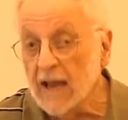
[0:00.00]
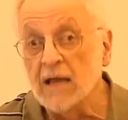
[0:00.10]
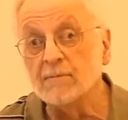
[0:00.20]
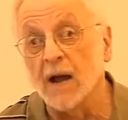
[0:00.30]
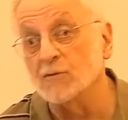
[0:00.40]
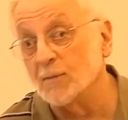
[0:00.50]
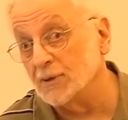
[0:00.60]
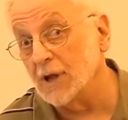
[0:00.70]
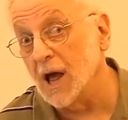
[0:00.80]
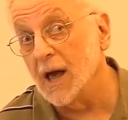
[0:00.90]
In my
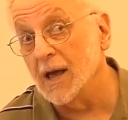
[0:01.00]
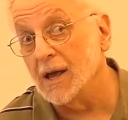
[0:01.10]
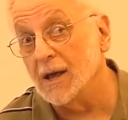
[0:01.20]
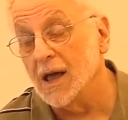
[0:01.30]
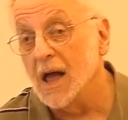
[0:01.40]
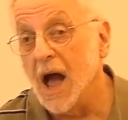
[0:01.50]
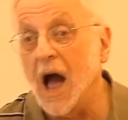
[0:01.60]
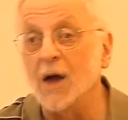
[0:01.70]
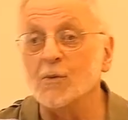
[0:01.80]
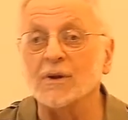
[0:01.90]
reply,
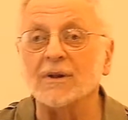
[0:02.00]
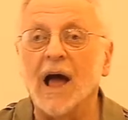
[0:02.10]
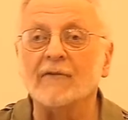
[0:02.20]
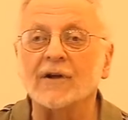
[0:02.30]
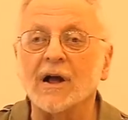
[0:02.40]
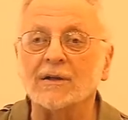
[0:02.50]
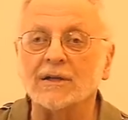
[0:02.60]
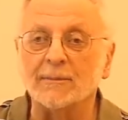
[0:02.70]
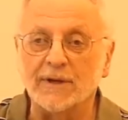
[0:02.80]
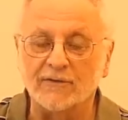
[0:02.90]
I will have a
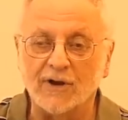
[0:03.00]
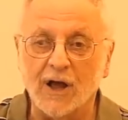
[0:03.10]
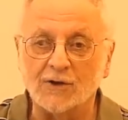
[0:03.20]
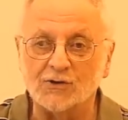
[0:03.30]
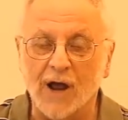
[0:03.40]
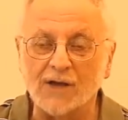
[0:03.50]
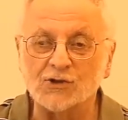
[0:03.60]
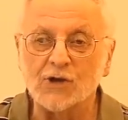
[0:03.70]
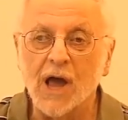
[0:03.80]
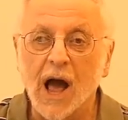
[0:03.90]
little bit of a
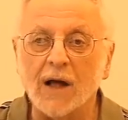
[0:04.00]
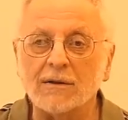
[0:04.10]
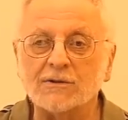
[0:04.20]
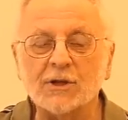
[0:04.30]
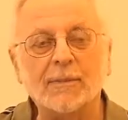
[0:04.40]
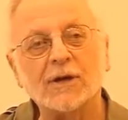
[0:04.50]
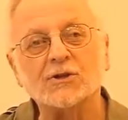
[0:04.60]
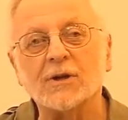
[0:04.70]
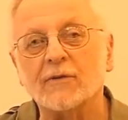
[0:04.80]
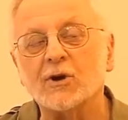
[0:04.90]
contrast. I'll depict
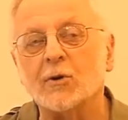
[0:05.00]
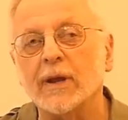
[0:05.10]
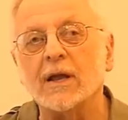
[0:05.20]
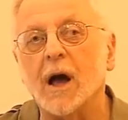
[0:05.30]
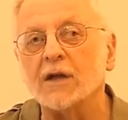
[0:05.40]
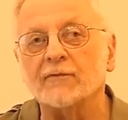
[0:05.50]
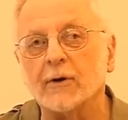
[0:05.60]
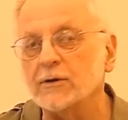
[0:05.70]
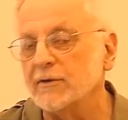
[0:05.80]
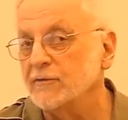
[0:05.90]
another Greek god
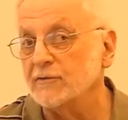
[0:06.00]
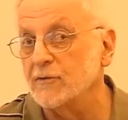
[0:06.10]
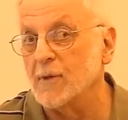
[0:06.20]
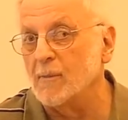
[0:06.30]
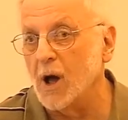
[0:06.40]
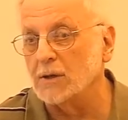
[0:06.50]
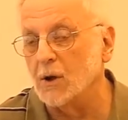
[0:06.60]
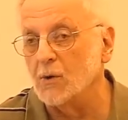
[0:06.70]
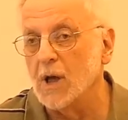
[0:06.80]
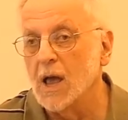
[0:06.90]
very different from
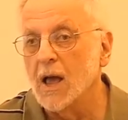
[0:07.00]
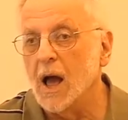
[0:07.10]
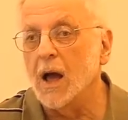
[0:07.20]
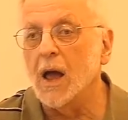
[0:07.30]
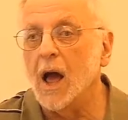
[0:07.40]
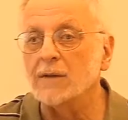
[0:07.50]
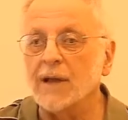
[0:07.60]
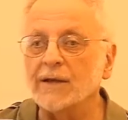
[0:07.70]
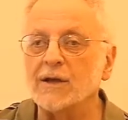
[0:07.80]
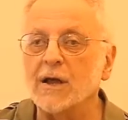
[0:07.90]
Apollo. I
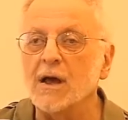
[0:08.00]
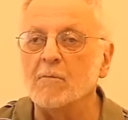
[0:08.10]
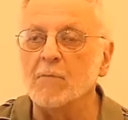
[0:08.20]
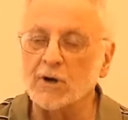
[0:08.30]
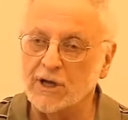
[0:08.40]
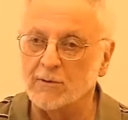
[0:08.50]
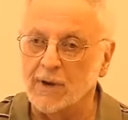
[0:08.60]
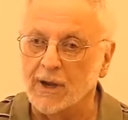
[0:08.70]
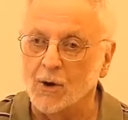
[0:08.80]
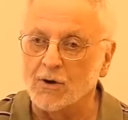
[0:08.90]
like
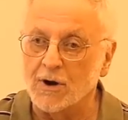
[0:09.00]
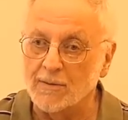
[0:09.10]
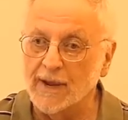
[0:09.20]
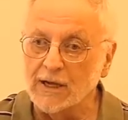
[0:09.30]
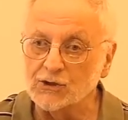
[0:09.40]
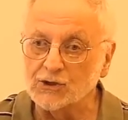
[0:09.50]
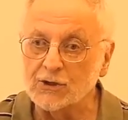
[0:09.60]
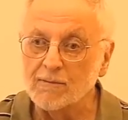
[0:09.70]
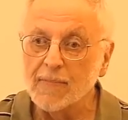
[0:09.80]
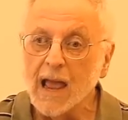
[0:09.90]
Mercury, or Hermes.
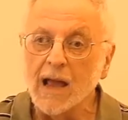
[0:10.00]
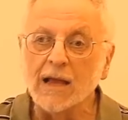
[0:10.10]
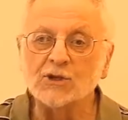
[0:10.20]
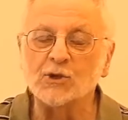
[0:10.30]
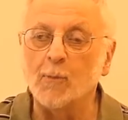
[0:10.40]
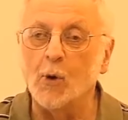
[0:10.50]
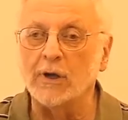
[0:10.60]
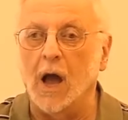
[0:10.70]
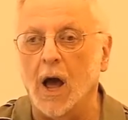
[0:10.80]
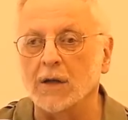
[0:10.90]
He's the boy
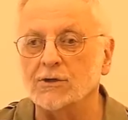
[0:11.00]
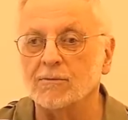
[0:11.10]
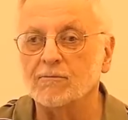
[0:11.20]
god.